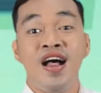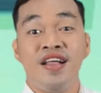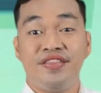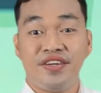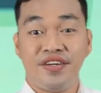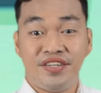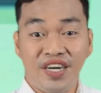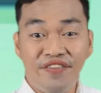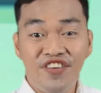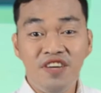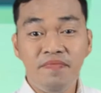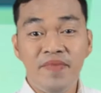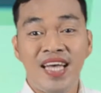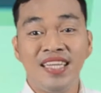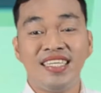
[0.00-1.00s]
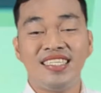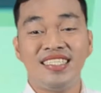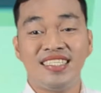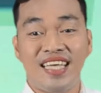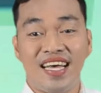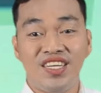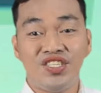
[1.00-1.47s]
The government
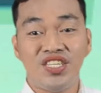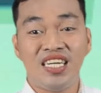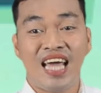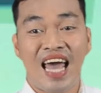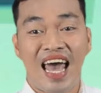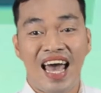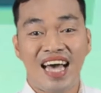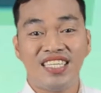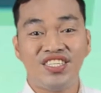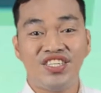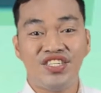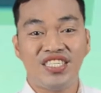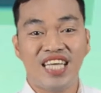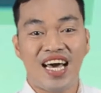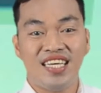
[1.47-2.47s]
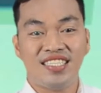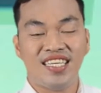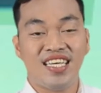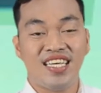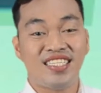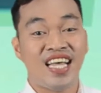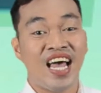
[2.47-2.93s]
essentially
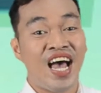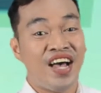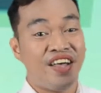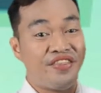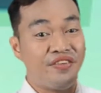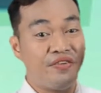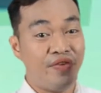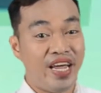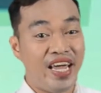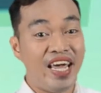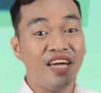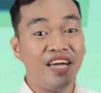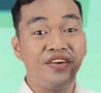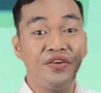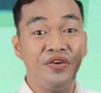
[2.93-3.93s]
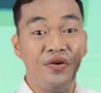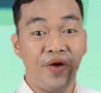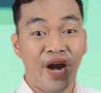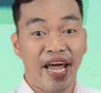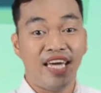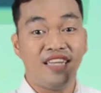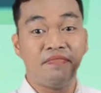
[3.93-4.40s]
exercises 3
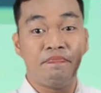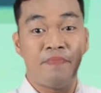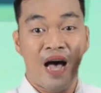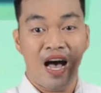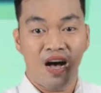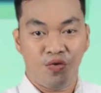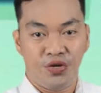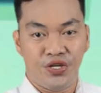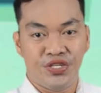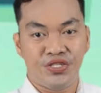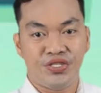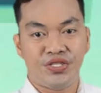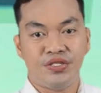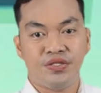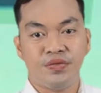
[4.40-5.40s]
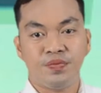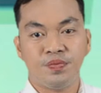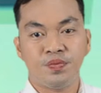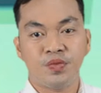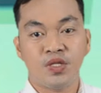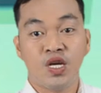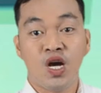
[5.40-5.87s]
great powers.
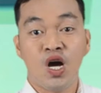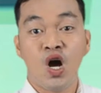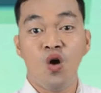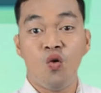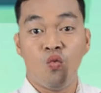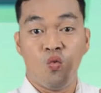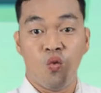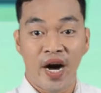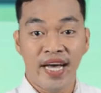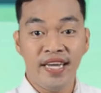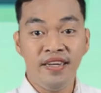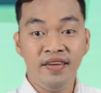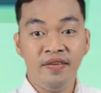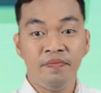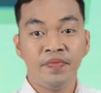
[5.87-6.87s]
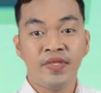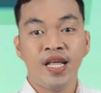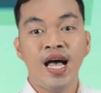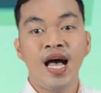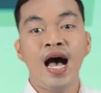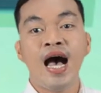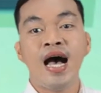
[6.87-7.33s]
1.
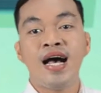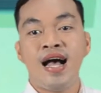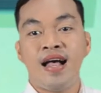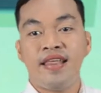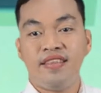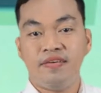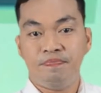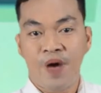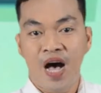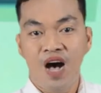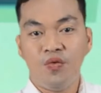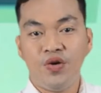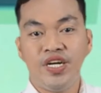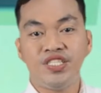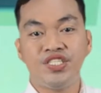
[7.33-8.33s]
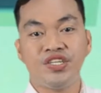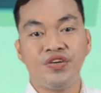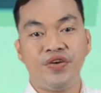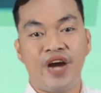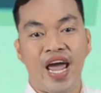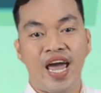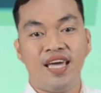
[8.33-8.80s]
The power to
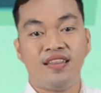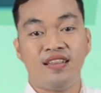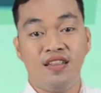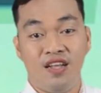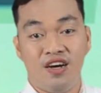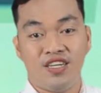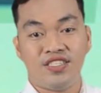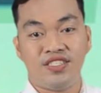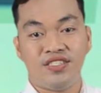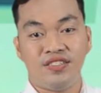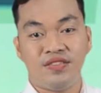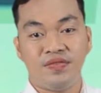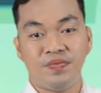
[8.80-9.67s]
create laws.